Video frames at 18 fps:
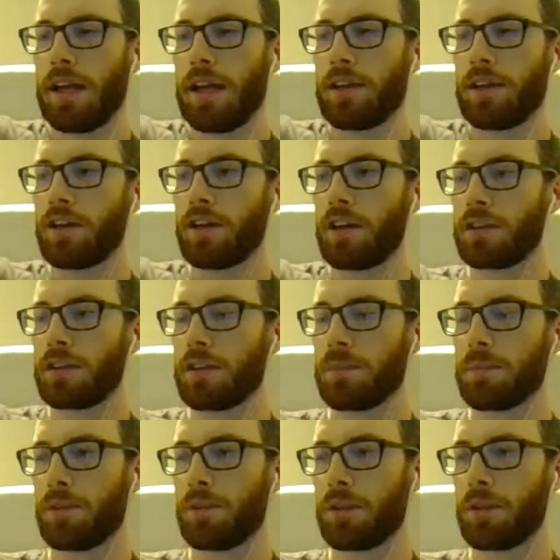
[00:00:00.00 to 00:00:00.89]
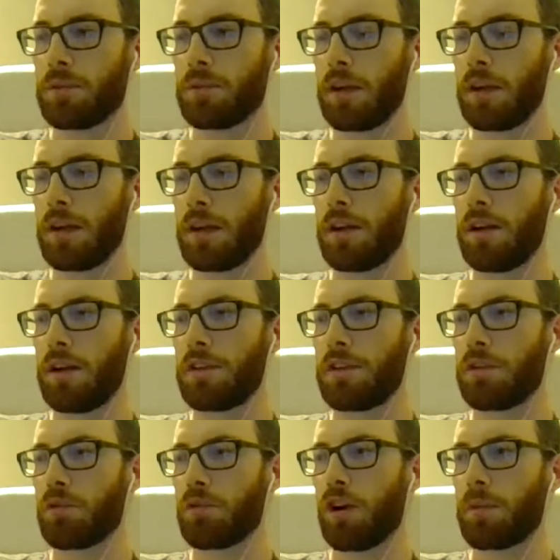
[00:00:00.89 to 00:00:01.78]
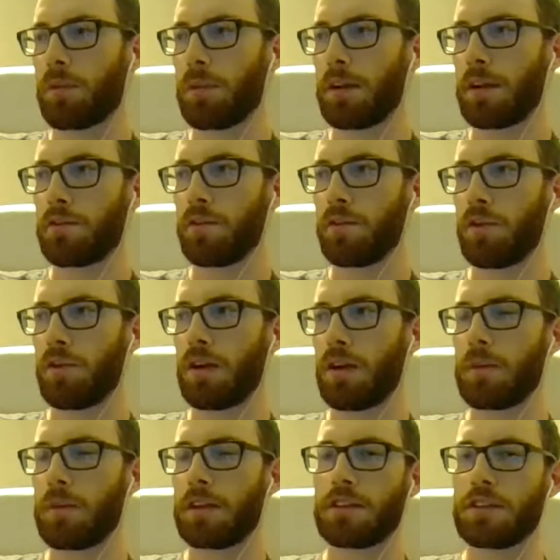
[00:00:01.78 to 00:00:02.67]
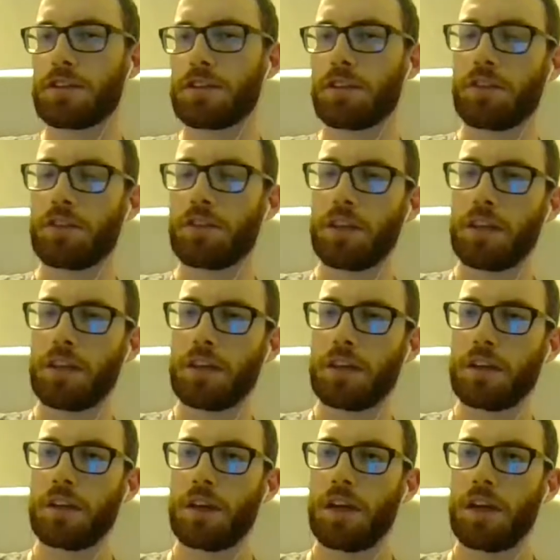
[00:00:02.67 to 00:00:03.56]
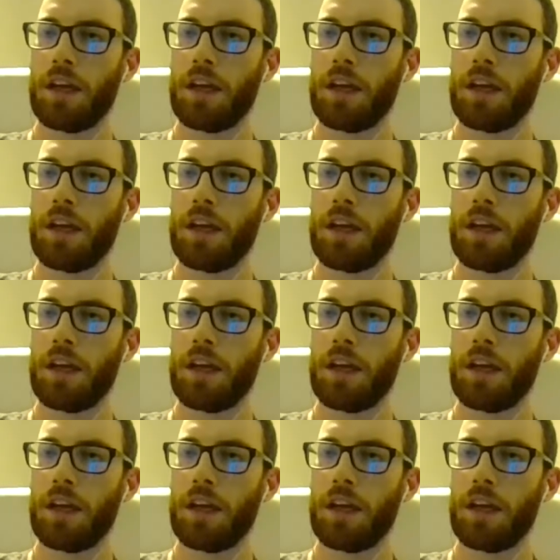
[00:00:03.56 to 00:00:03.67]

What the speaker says: has gone to the point where if it's Rock Band 4, I mainly just sing.